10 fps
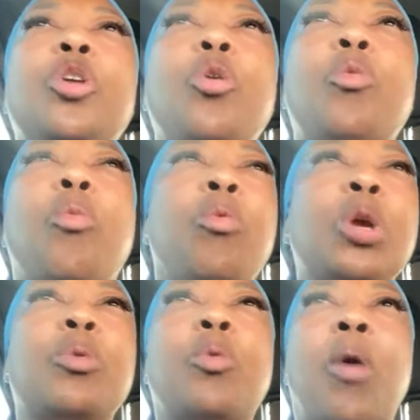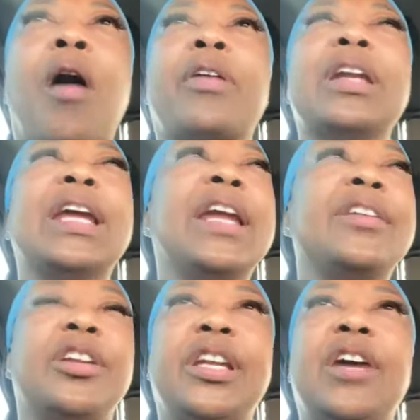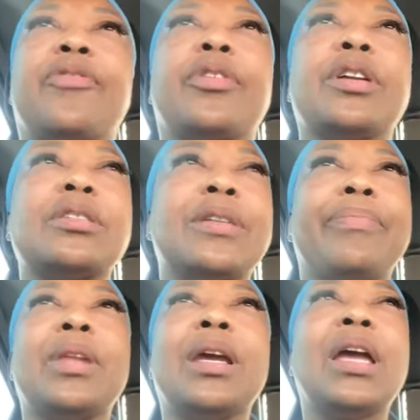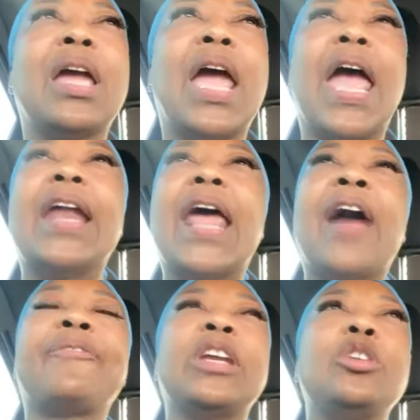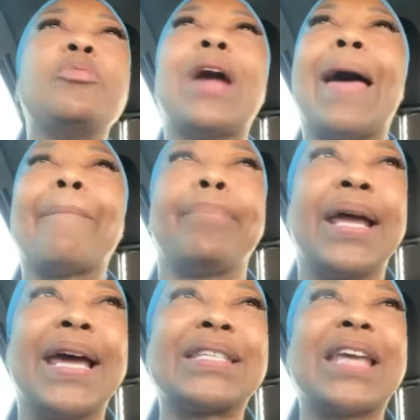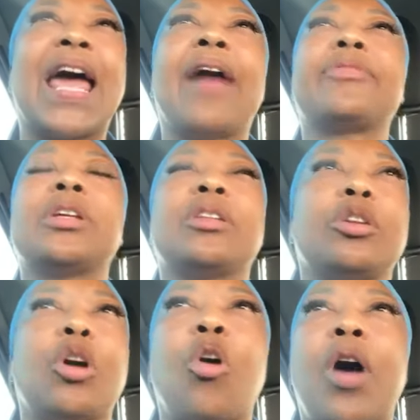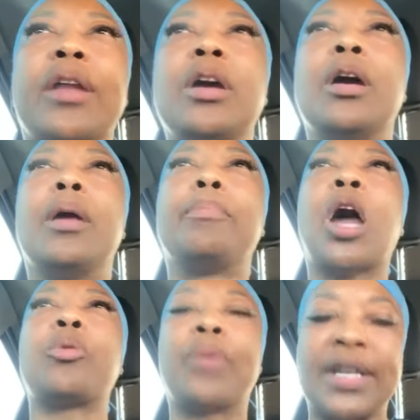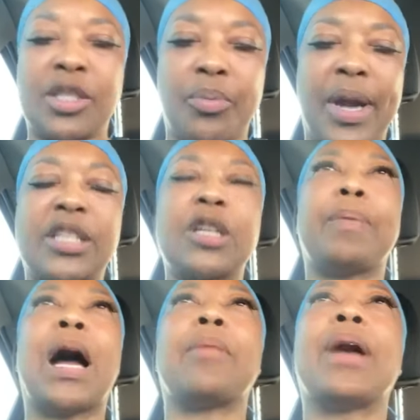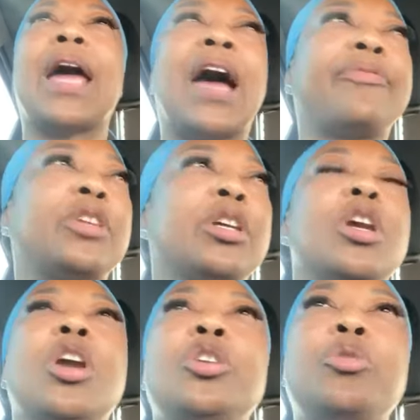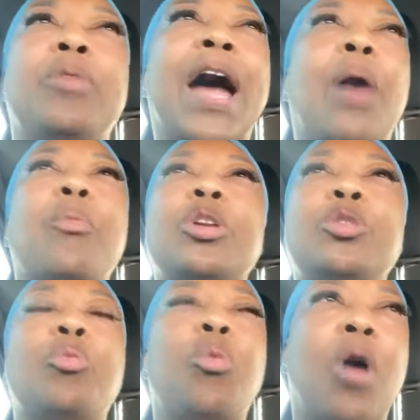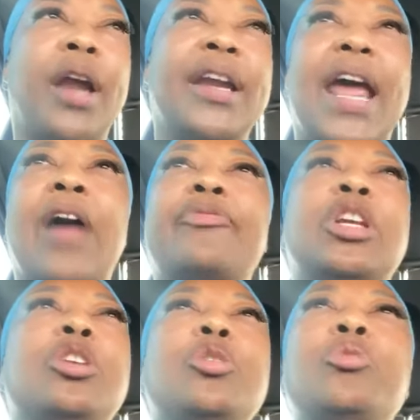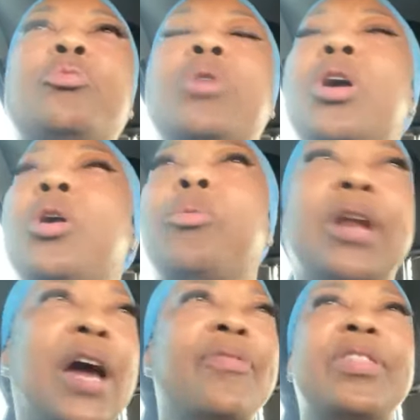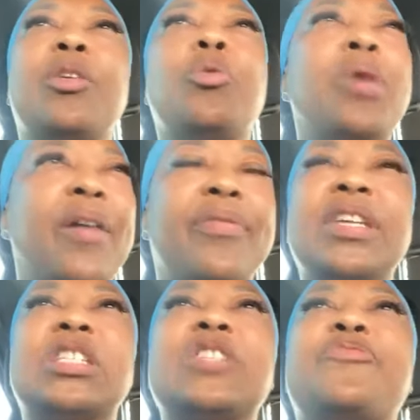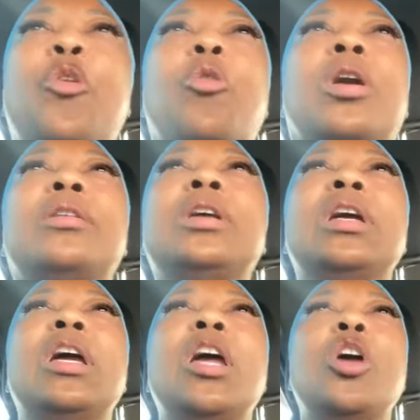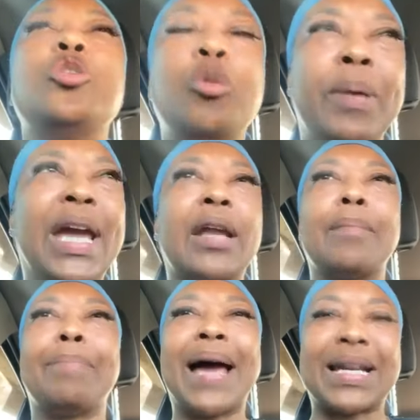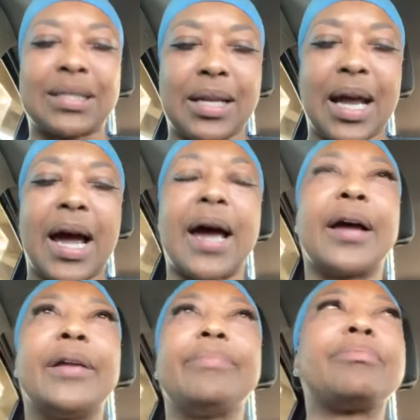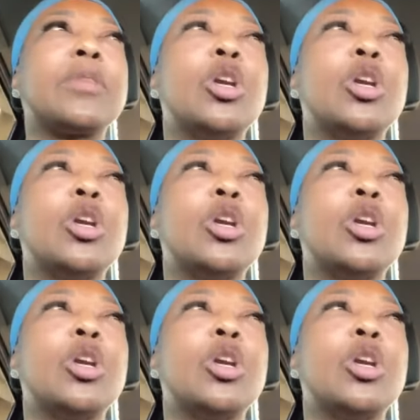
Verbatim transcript: You, you were walking in deliverance. And after you got blessed, after the Lord brought resurrection power, after you got what you wanted, after you, whatever the, whoever this is for, you began to backslide